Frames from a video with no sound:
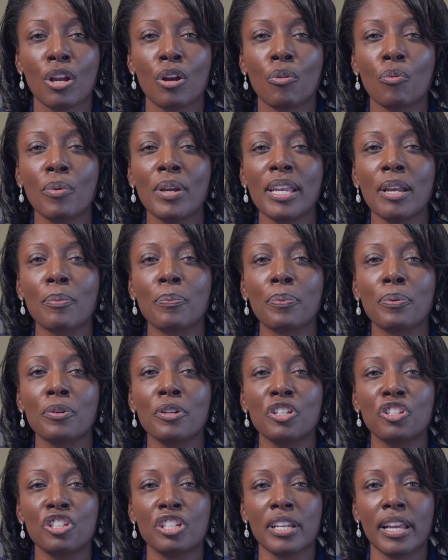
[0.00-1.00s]
we
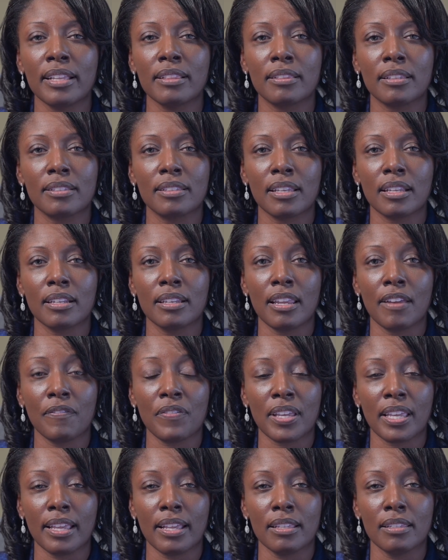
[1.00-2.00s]
appreciate the
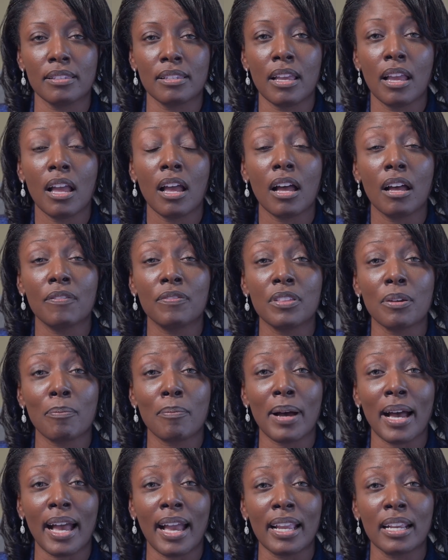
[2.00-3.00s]
significance of the
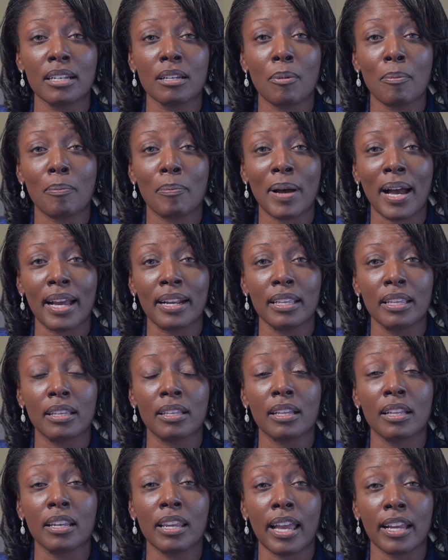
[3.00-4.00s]
mind-body
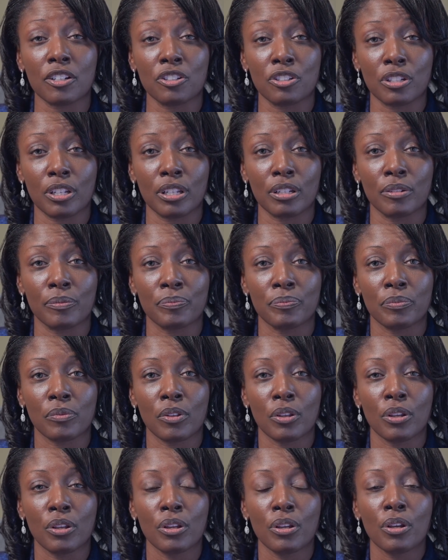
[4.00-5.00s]
connection.
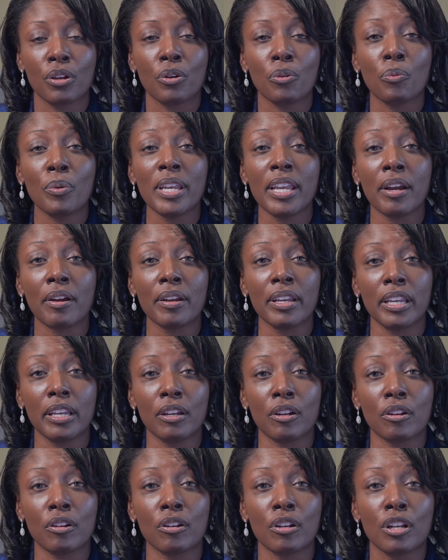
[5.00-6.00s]
We are
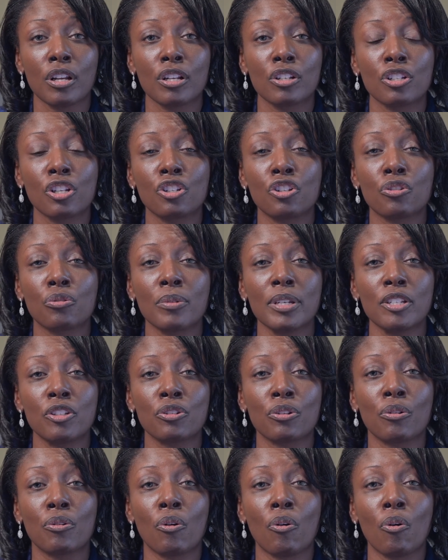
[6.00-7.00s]
here to treat
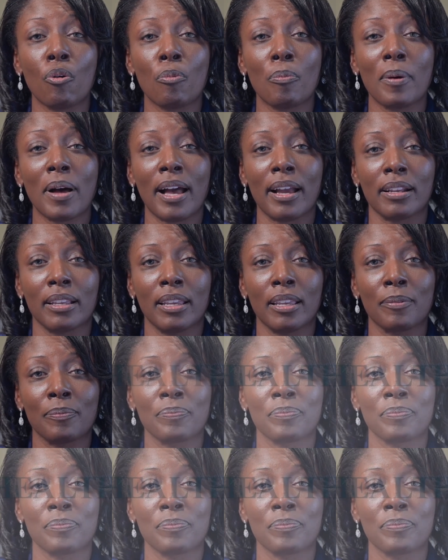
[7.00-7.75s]
your whole body.